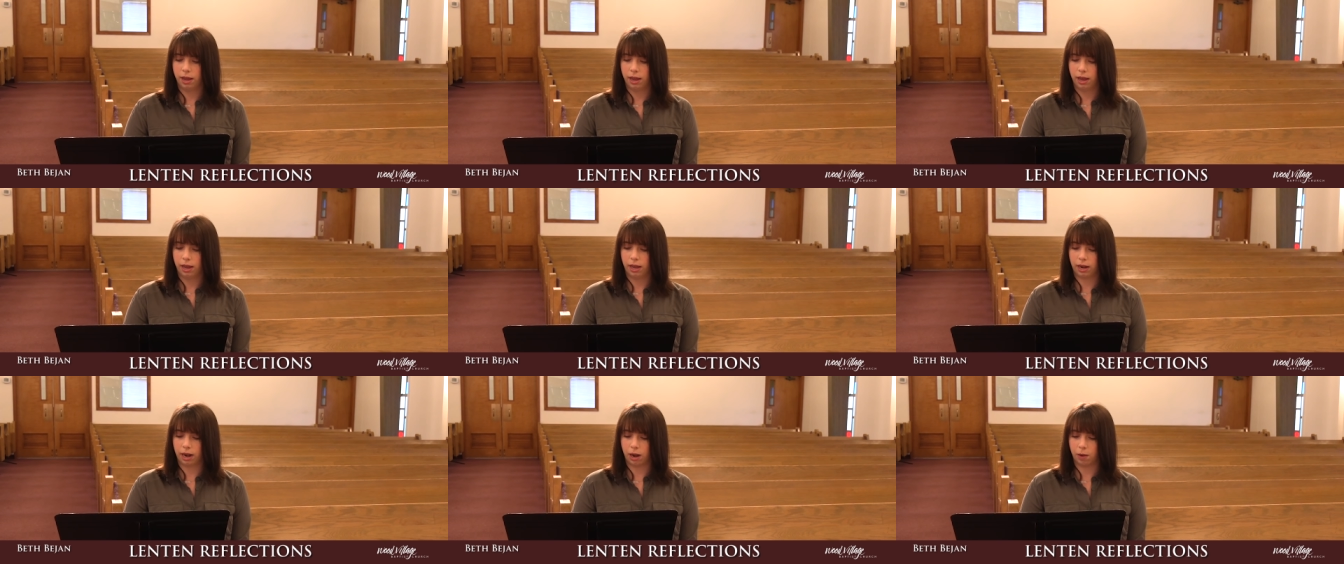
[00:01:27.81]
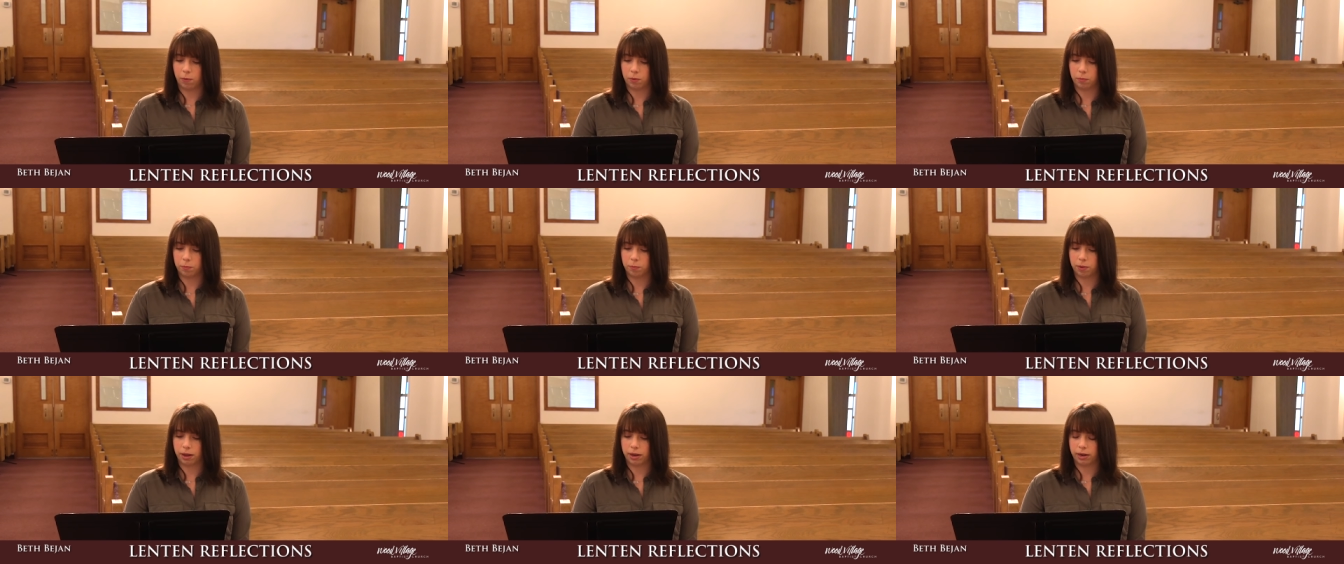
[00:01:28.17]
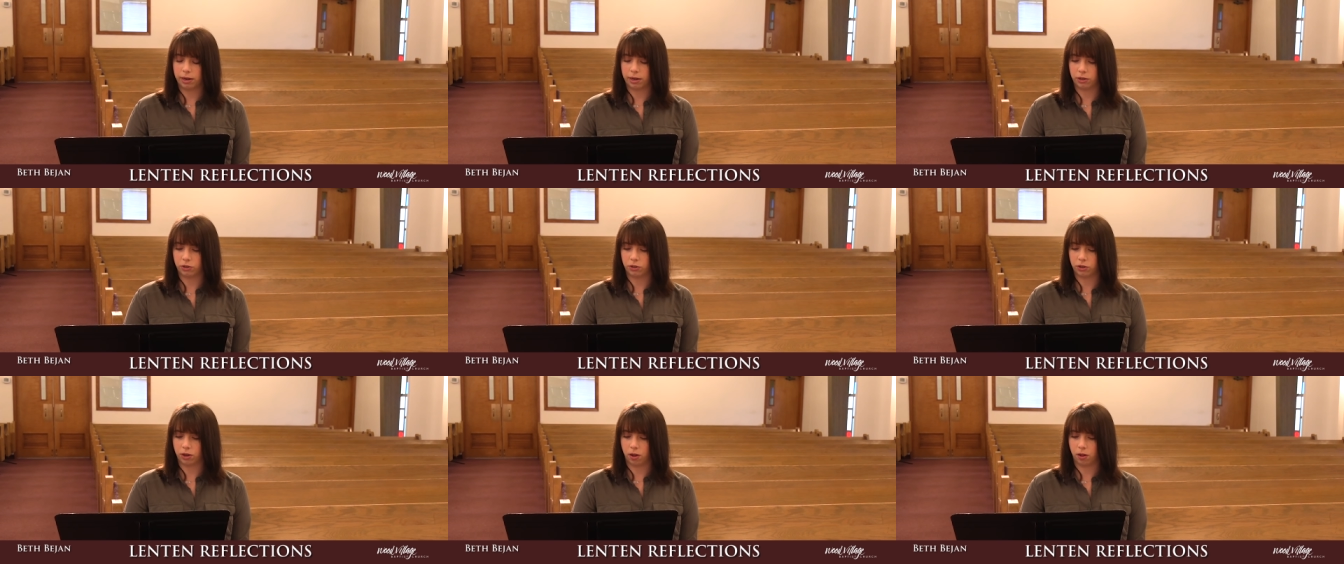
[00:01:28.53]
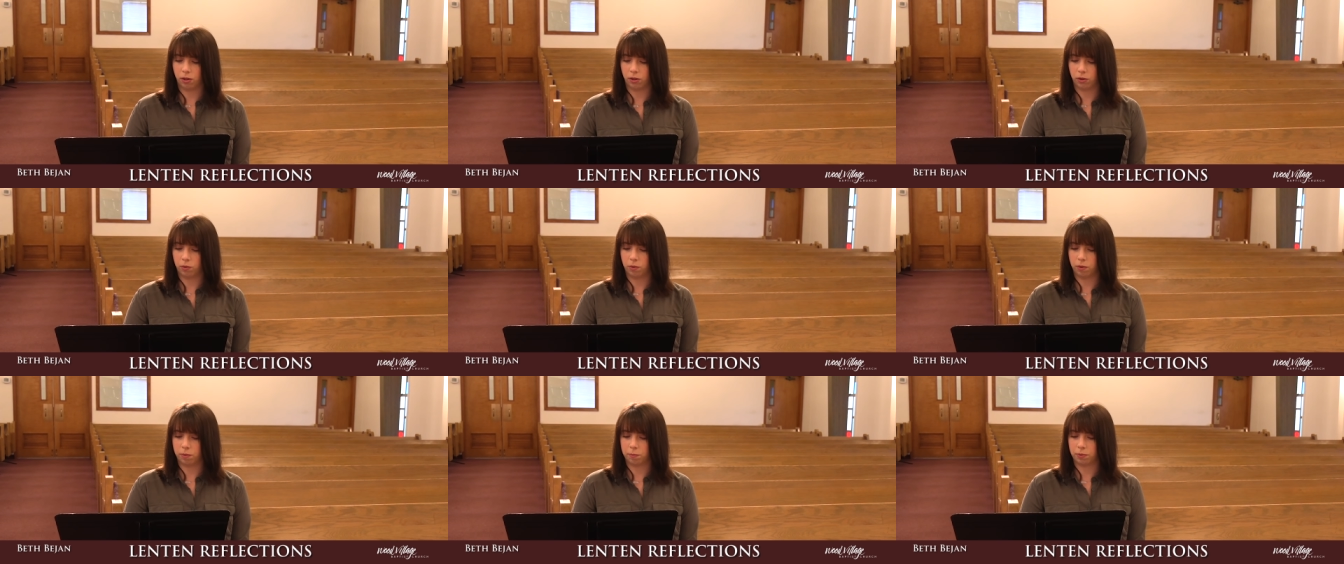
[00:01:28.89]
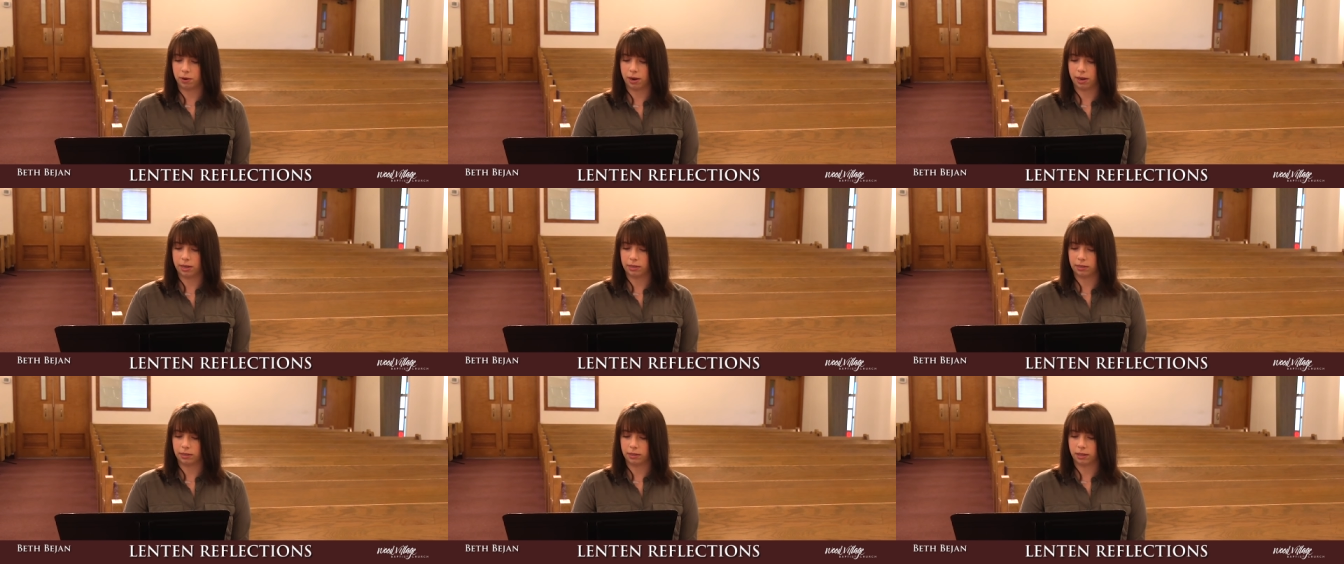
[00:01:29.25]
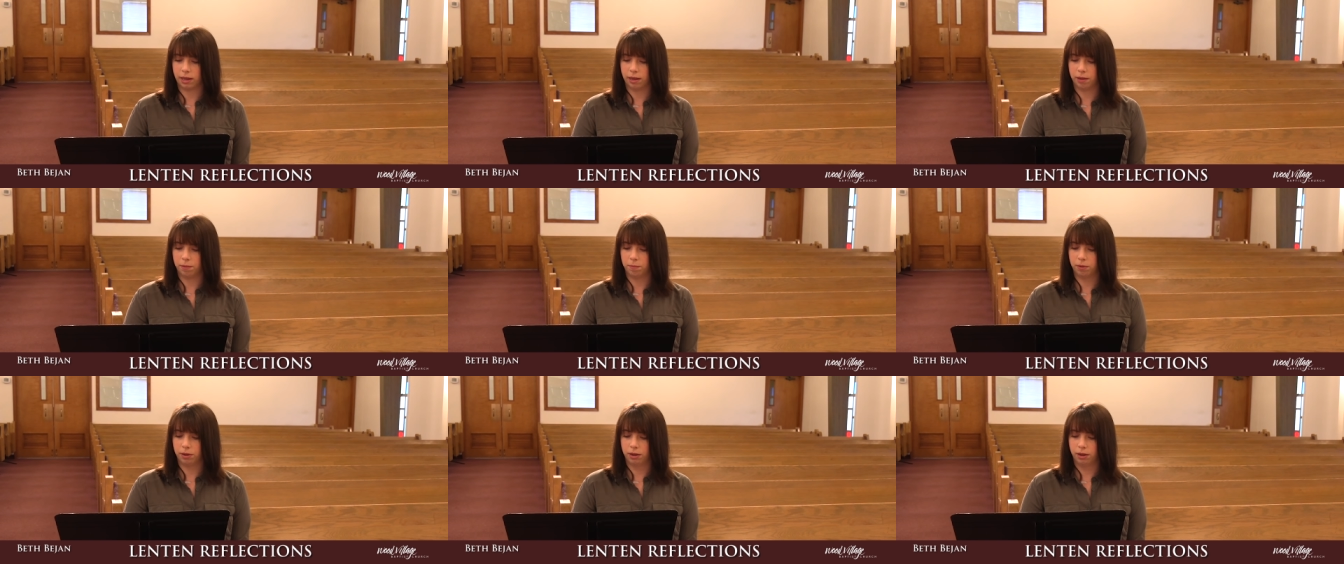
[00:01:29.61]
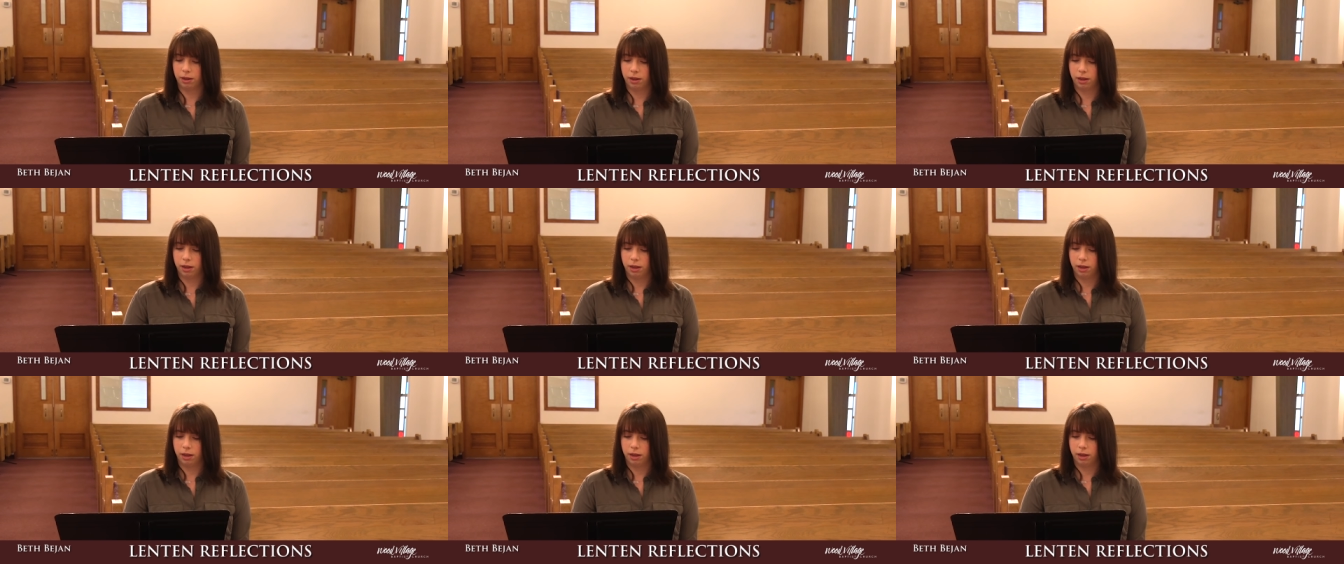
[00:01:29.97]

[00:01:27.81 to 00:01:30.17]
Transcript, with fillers: and I will punish all who oppress them.